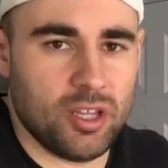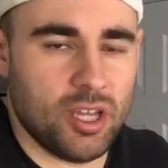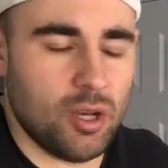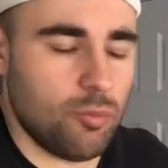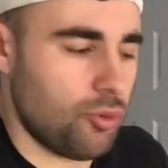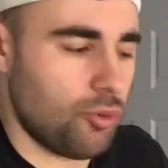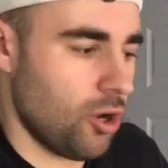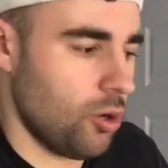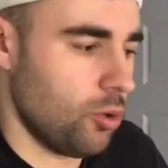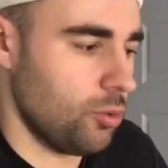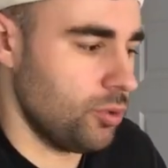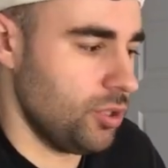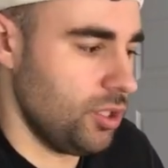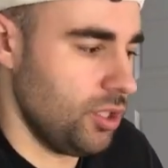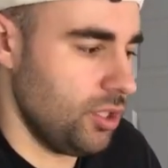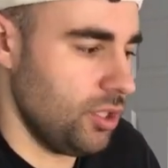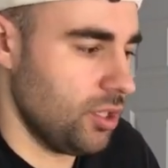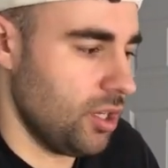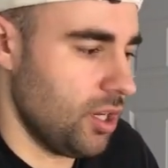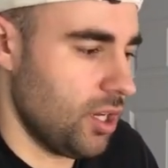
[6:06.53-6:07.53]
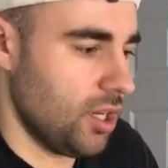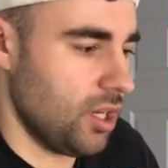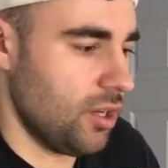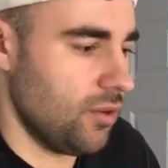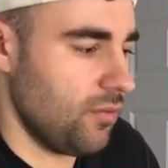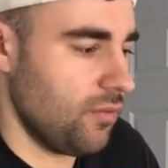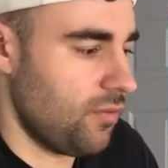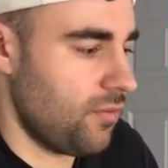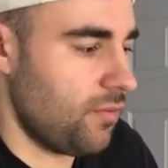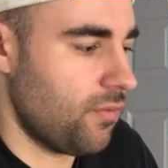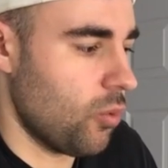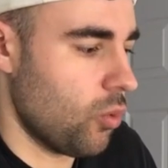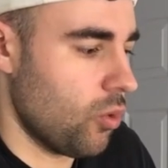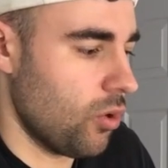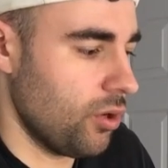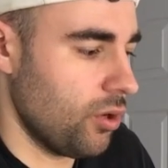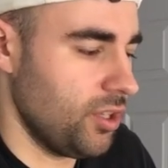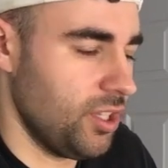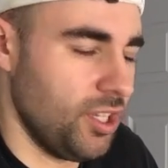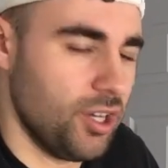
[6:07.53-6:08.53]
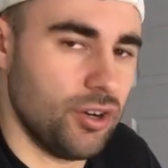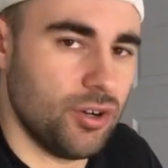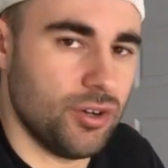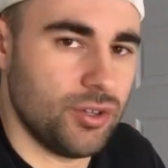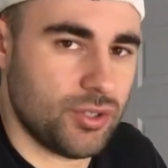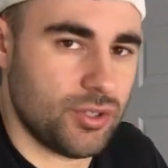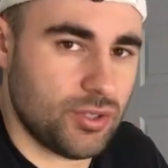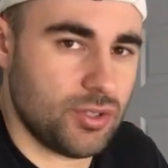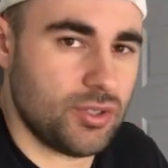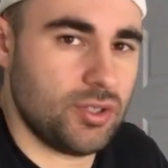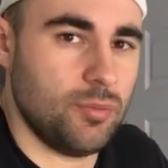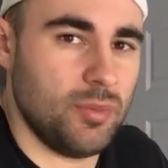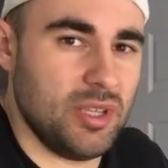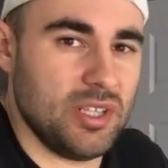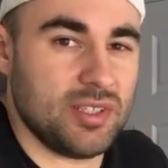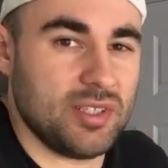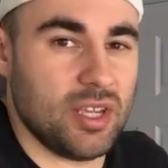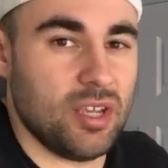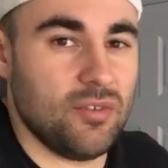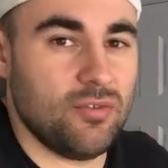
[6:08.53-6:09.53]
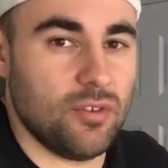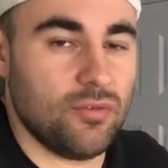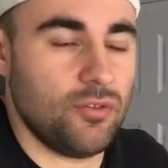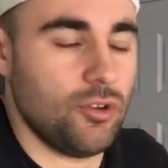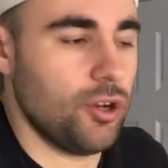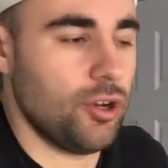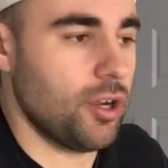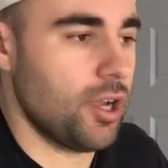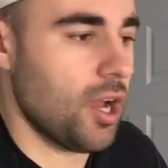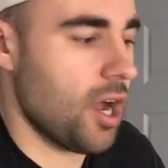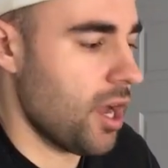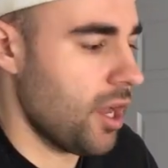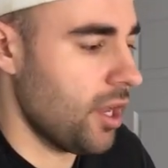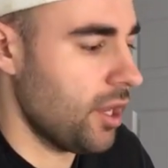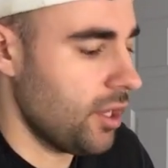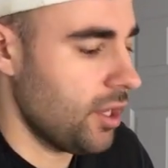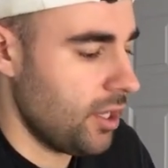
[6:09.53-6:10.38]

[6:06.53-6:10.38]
and probably 4 liters to be safe if you're a guy.